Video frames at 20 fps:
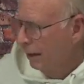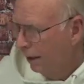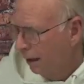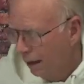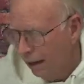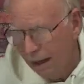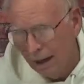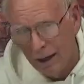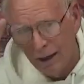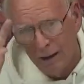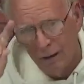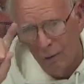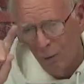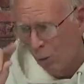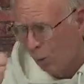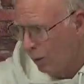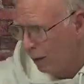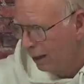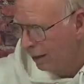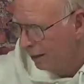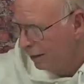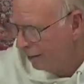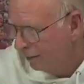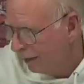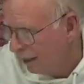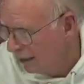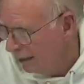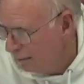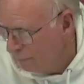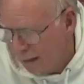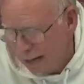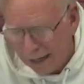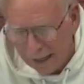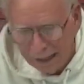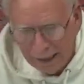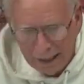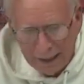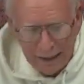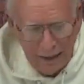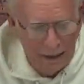One other thing you might
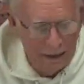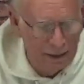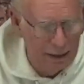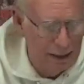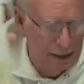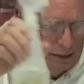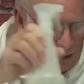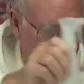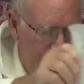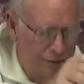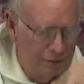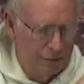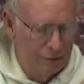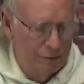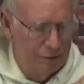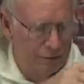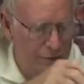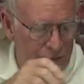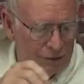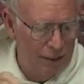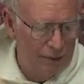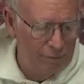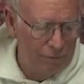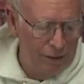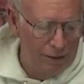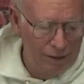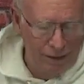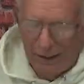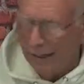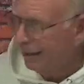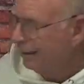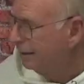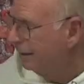need is something like